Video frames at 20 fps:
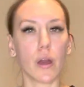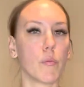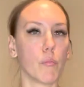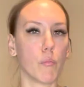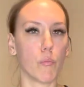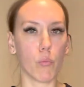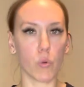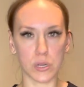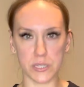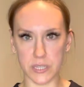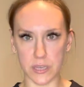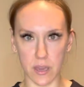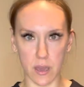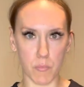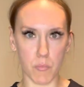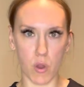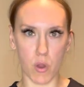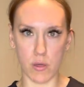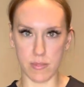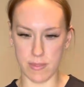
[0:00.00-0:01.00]
more to come
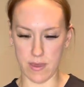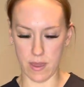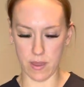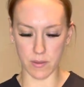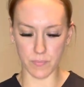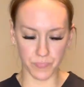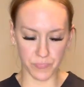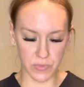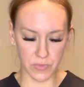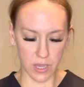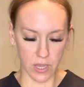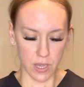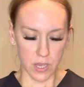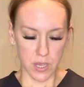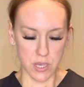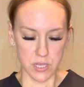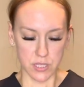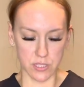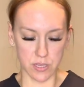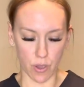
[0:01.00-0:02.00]
on that.
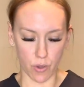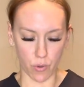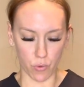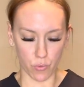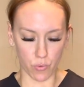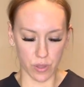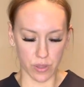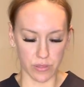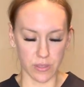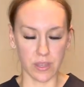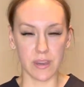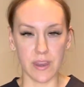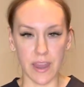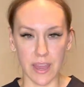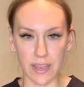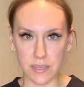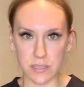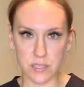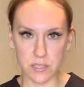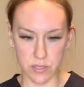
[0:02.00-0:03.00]
So, the
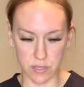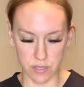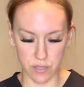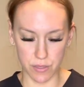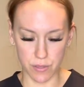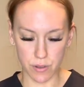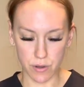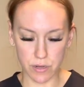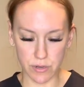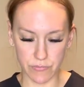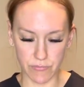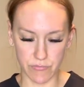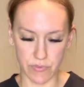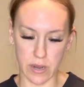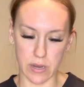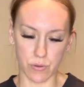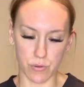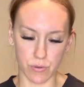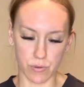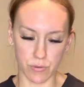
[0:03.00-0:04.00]
next, the third and
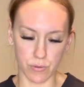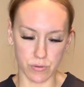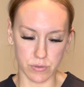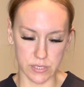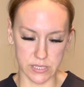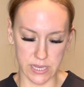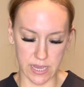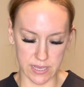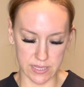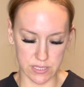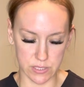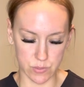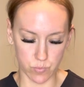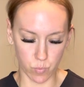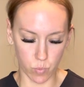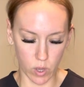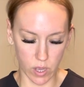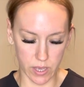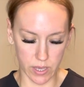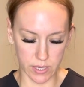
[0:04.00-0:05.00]
final test
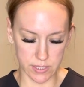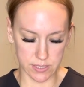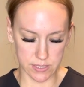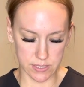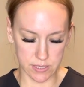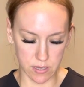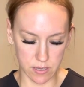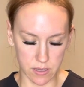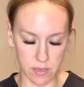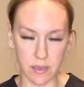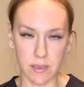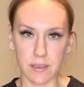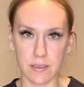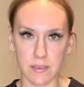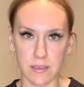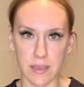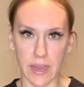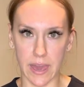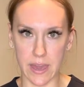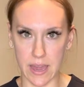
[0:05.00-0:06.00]
was
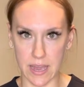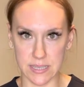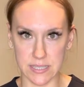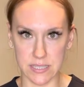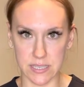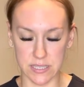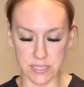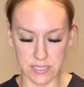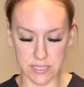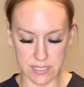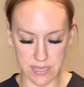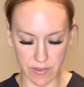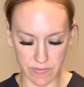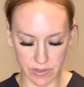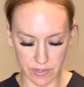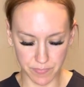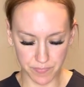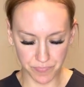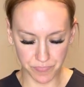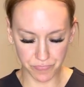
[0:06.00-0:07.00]

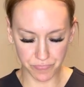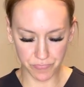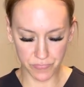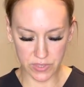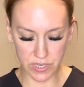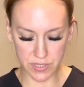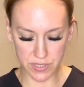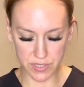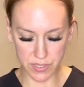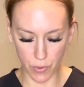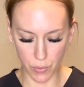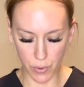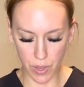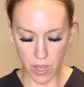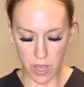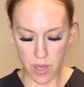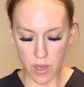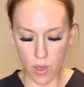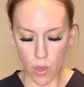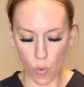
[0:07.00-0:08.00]
KI67. So
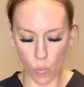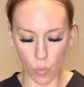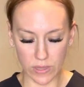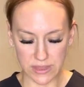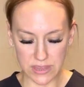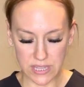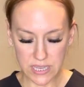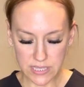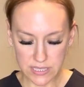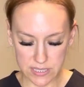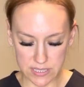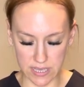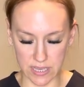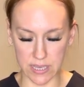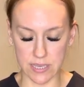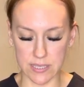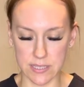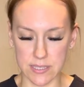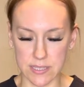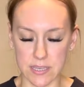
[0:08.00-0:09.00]
what this
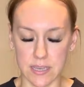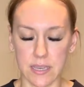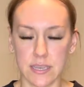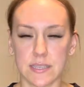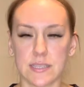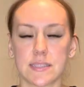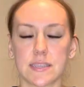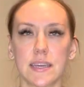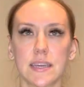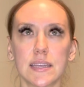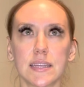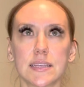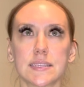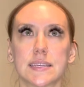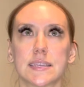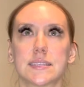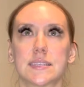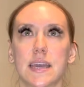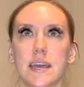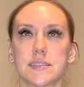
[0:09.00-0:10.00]
is, is it is a
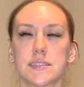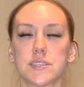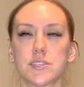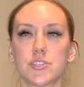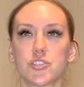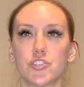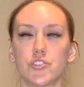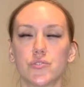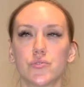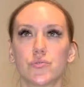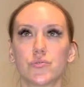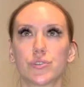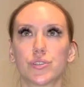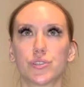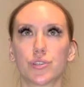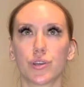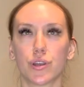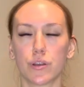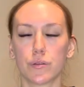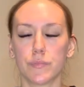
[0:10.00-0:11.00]
test to
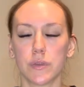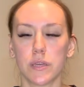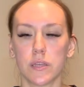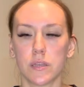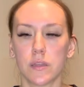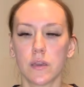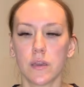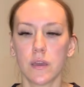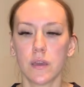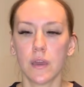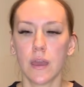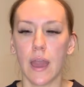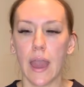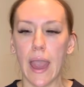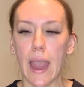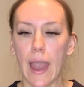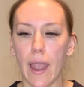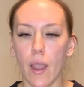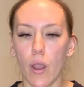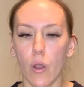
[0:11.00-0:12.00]
determine
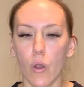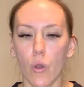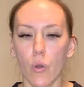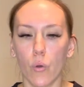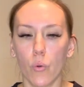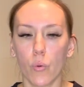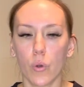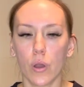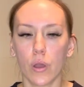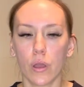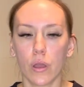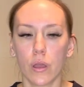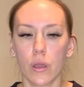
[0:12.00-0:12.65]
how